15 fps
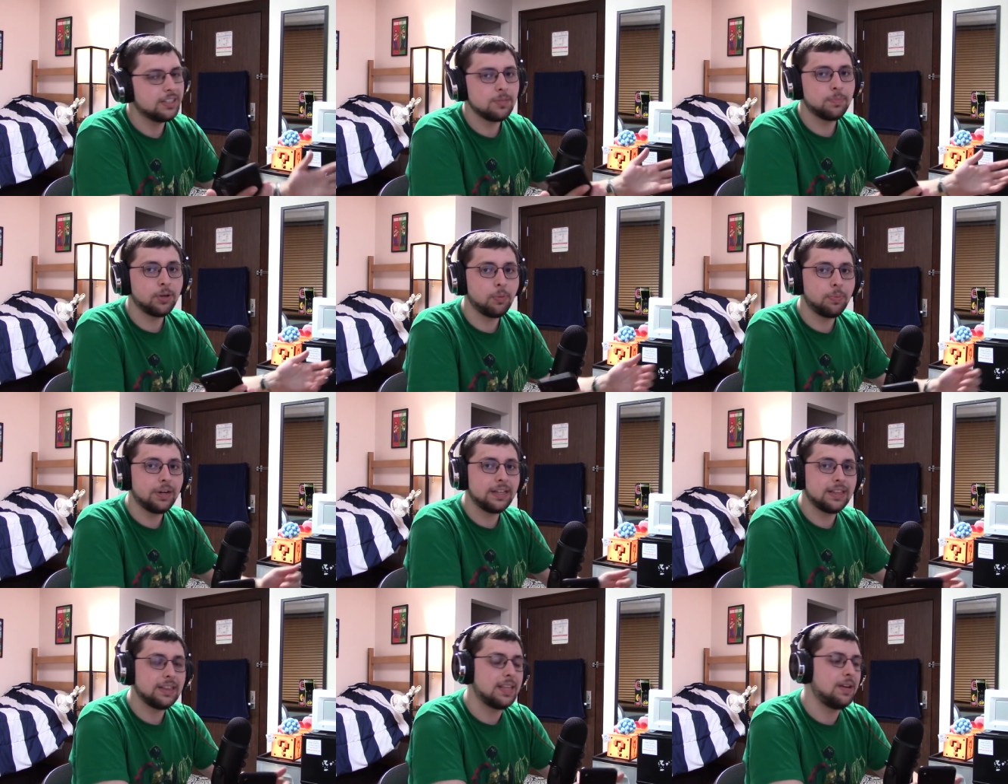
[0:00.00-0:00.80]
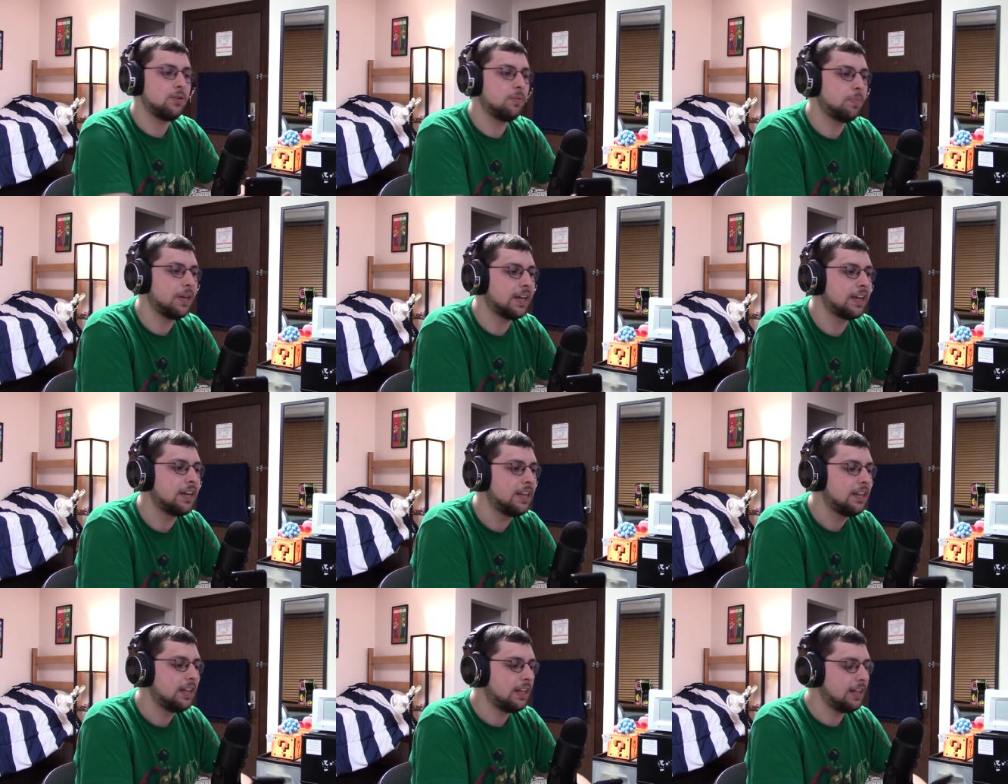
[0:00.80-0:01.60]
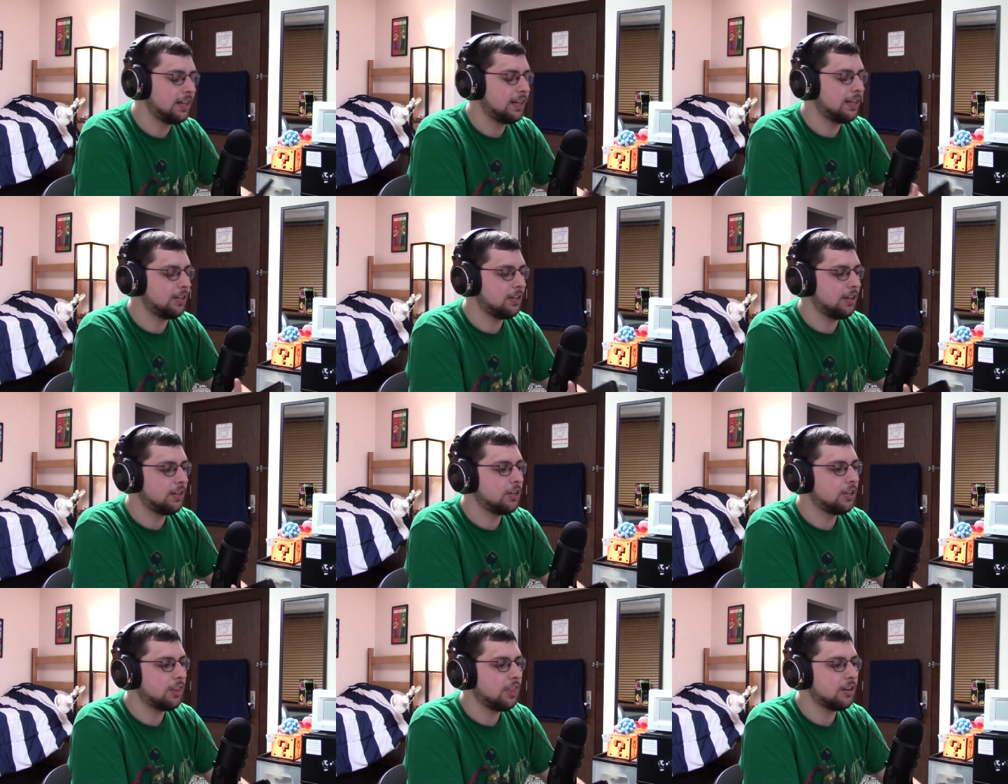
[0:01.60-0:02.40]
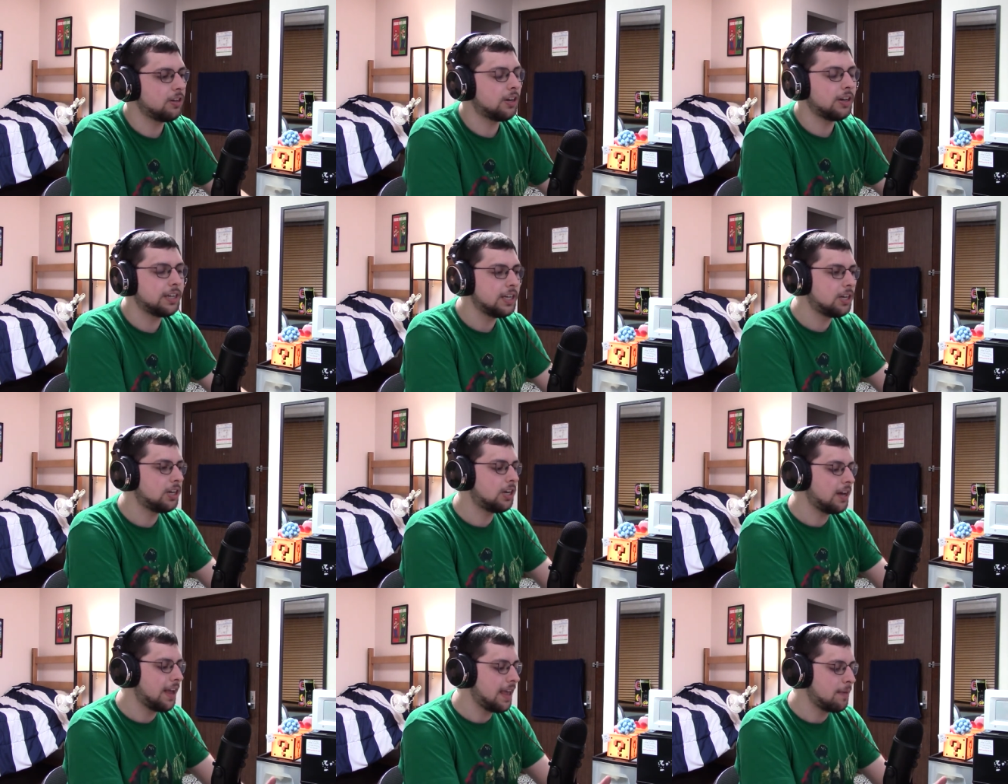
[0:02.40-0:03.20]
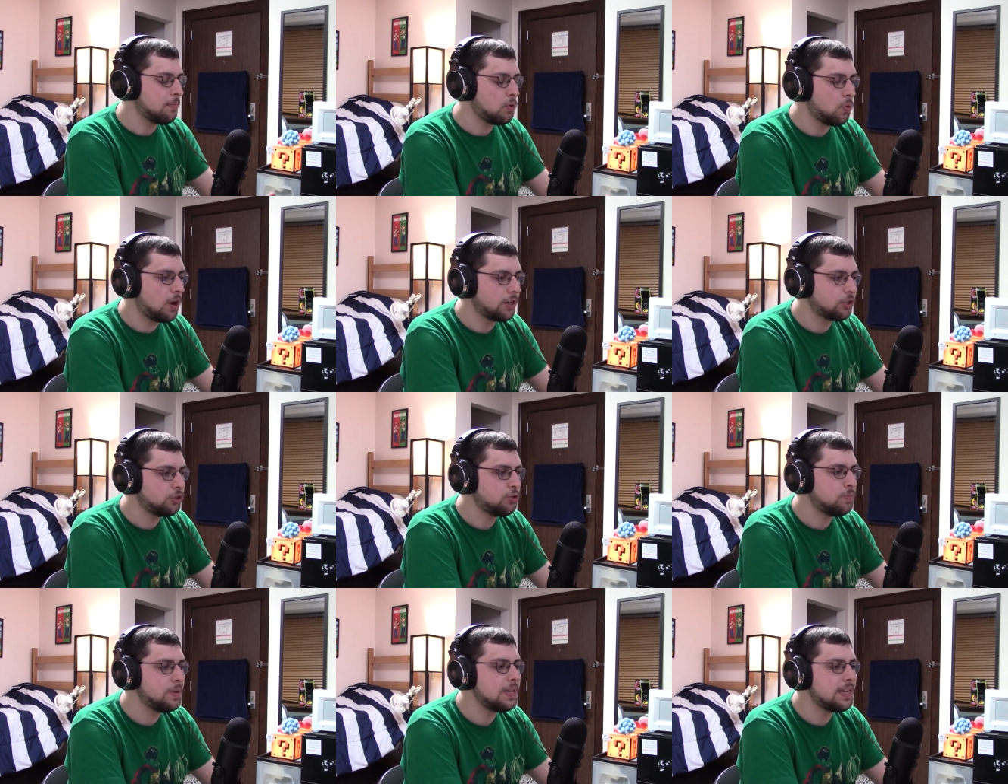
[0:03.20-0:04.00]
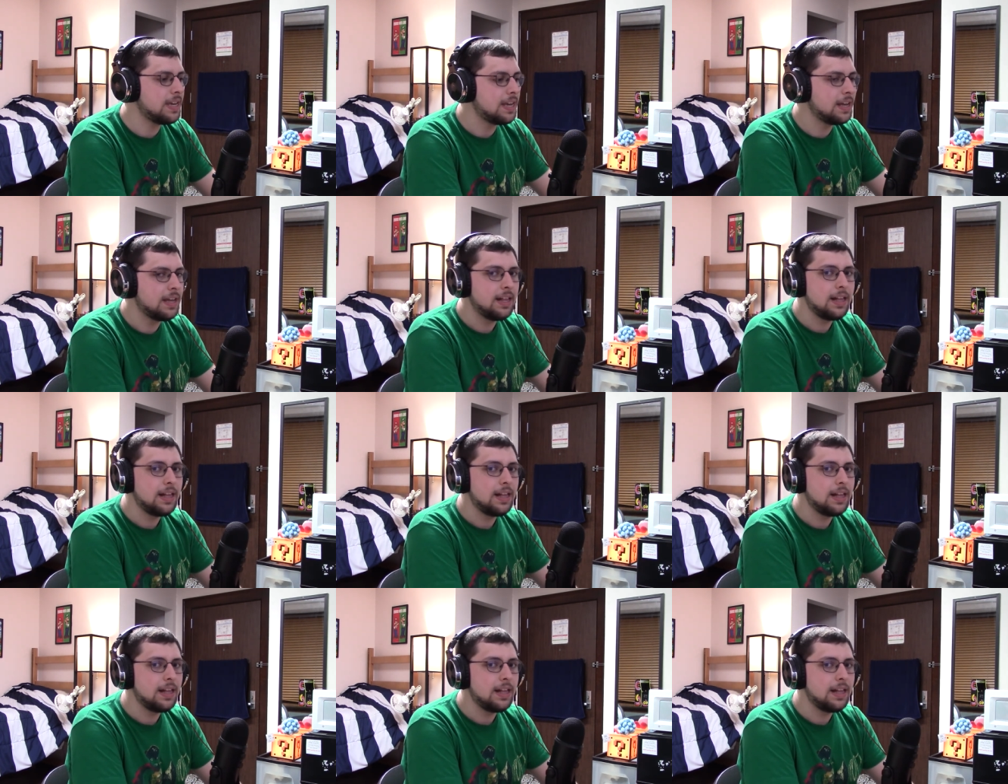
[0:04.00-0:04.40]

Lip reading: And it's appropriate that they would pick the Donkey Kong Game & Watch to be